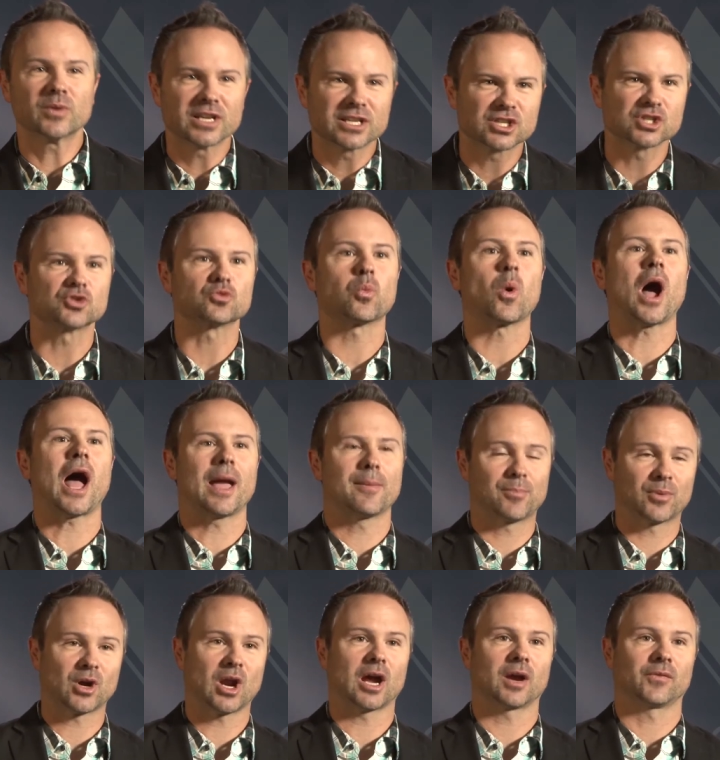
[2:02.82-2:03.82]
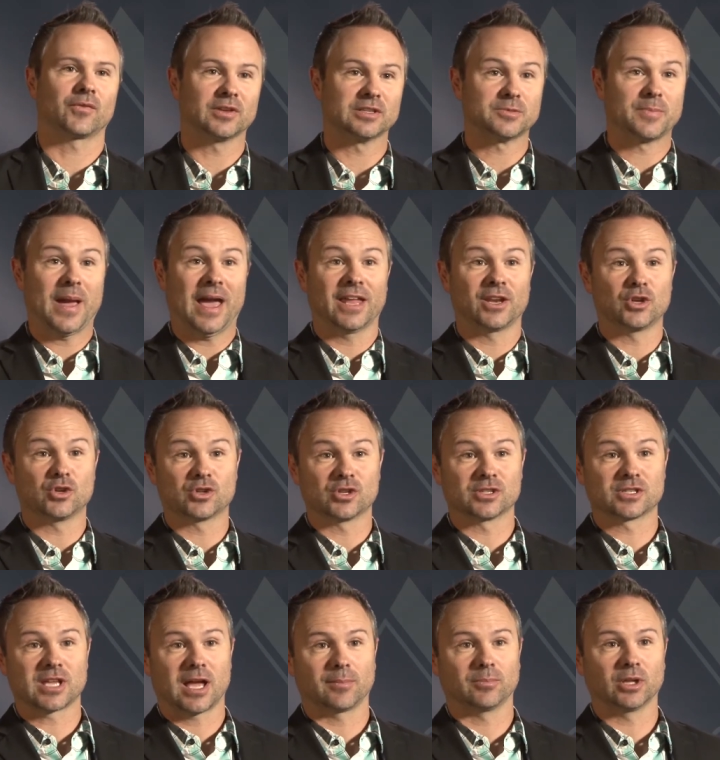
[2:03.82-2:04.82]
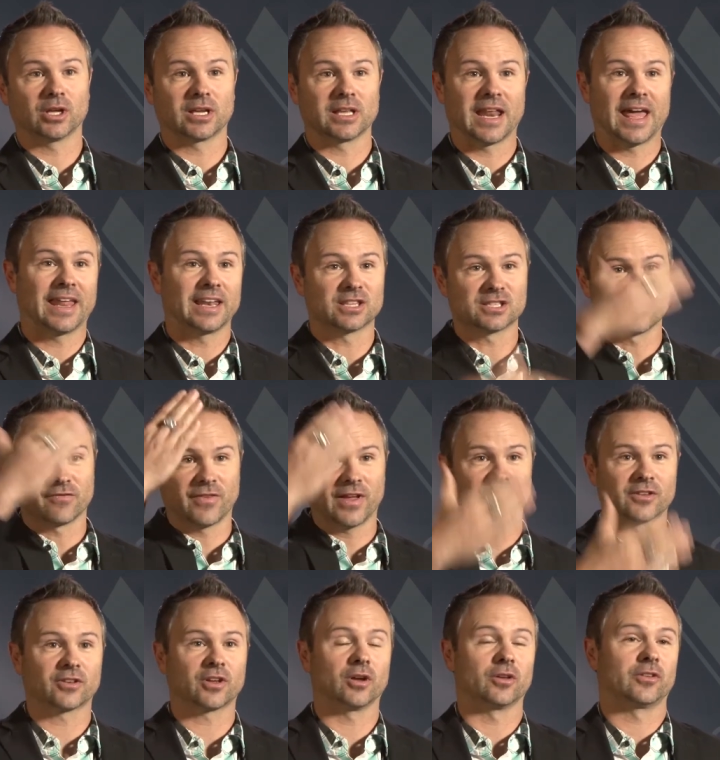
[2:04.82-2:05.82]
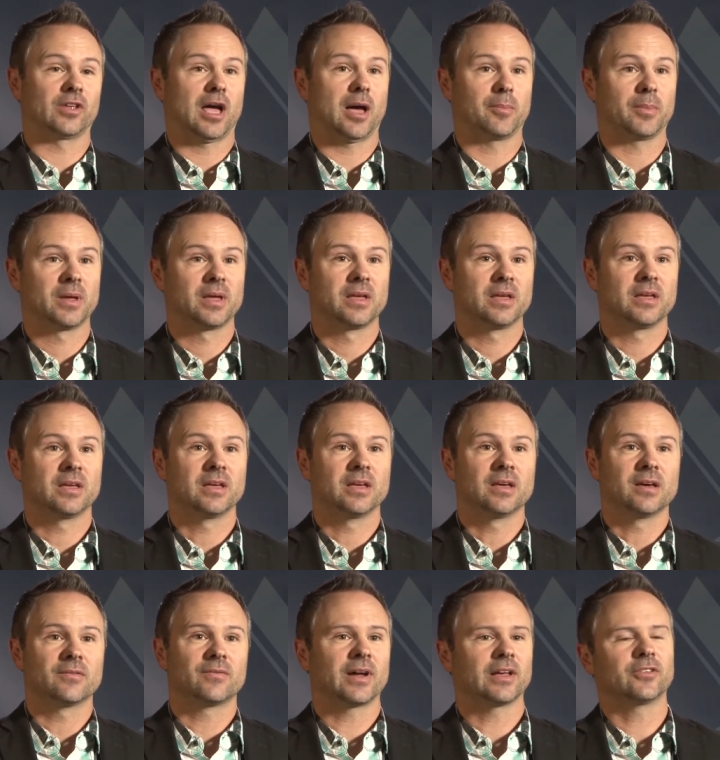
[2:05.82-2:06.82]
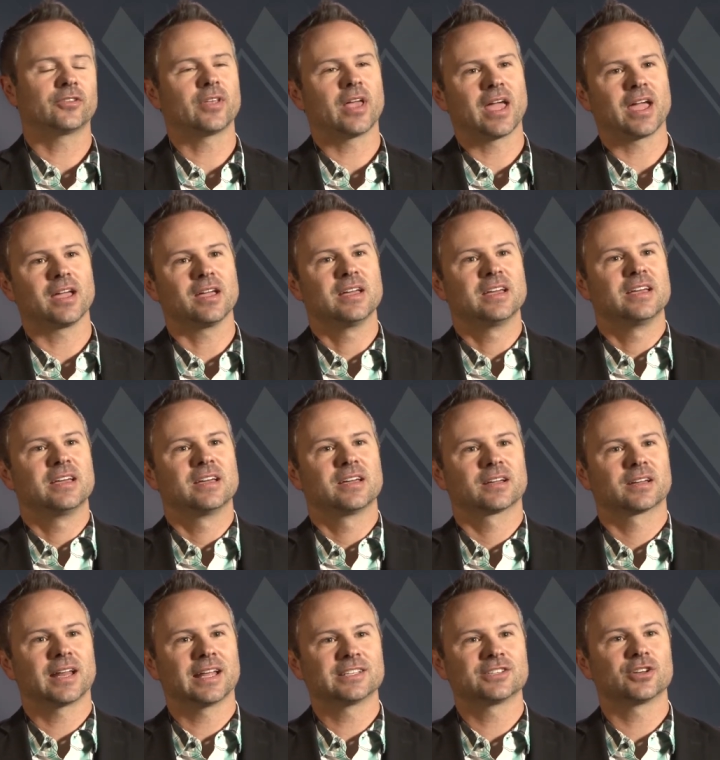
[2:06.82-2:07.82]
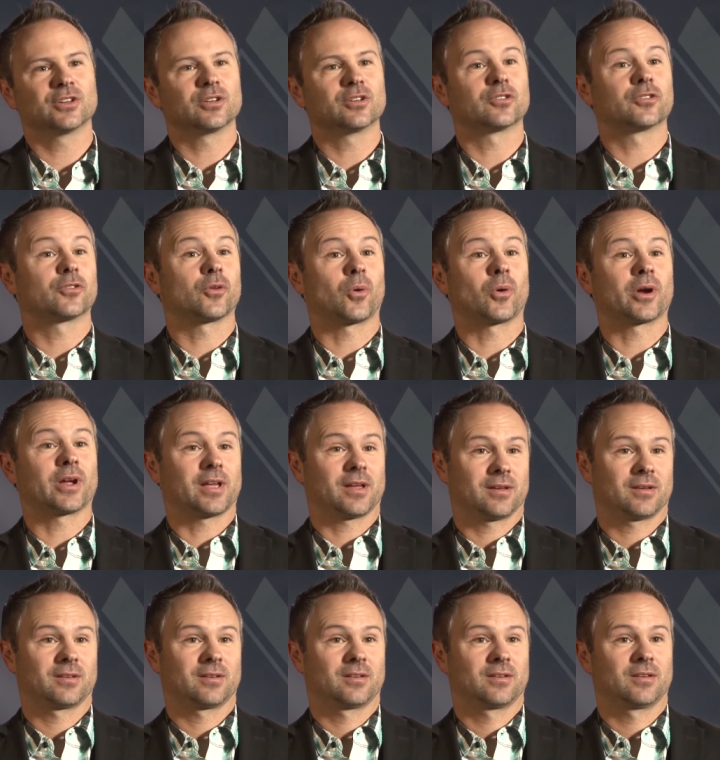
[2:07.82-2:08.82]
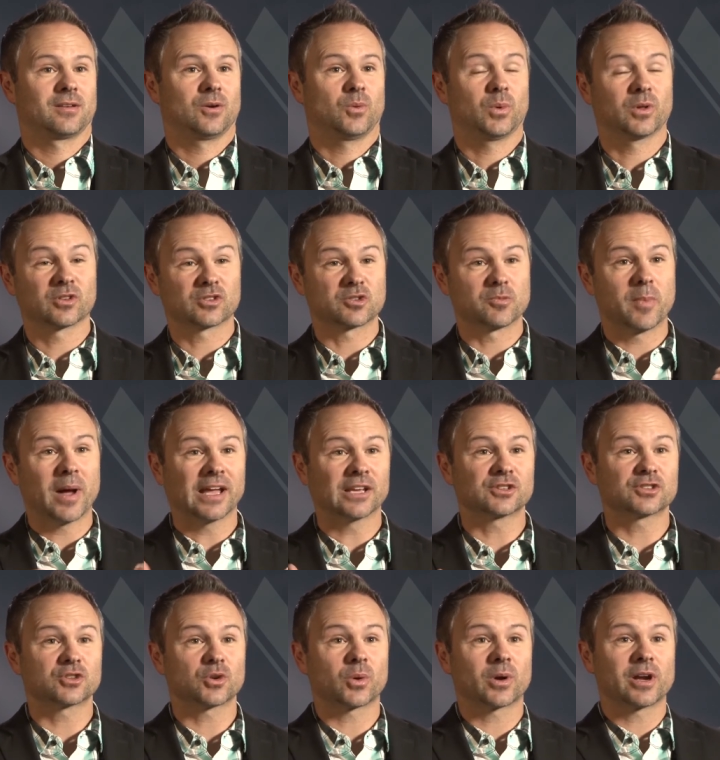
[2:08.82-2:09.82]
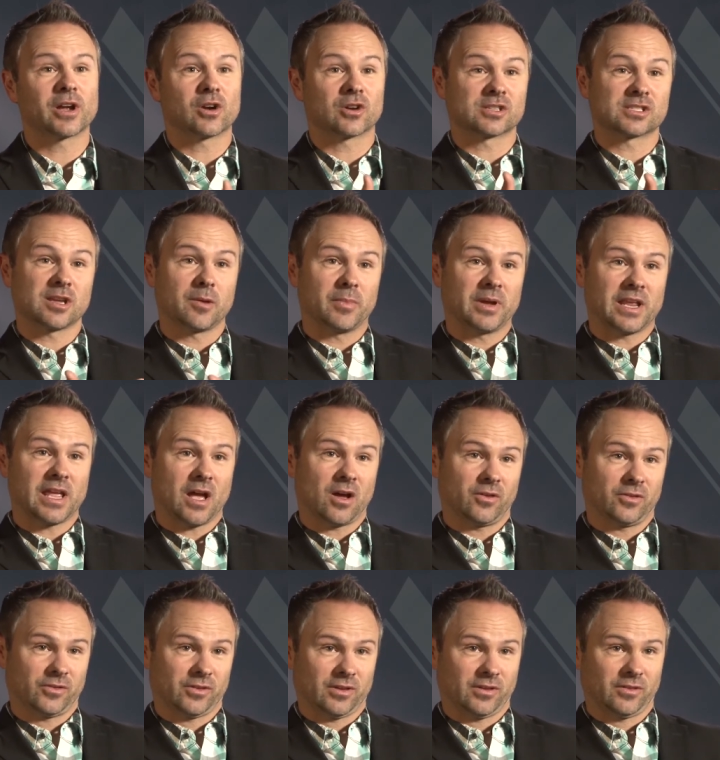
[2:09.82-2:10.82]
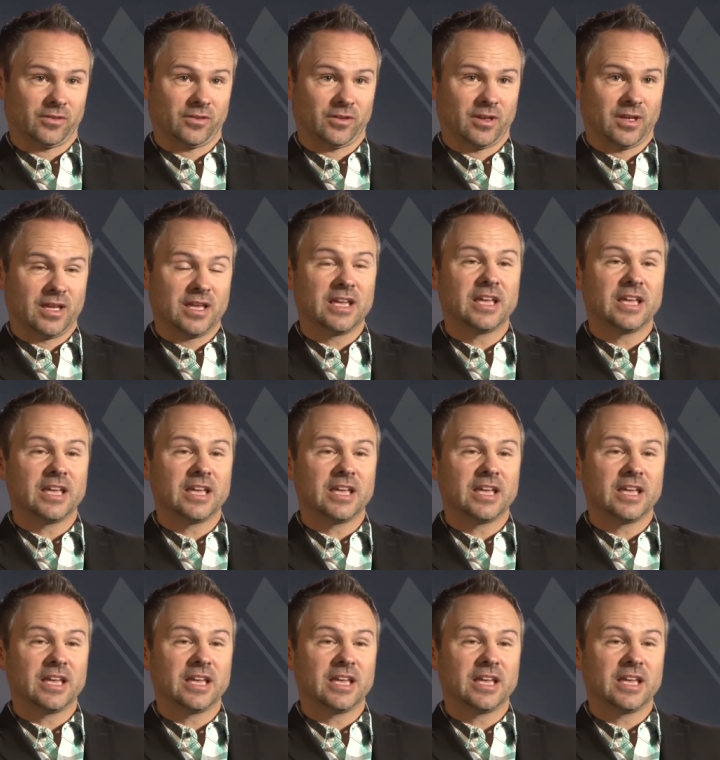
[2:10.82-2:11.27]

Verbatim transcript: reasons why pornography is bad and you should stop looking at it, defense goes up. If I say, can I tell you a story? Whether it's my story or somebody else's,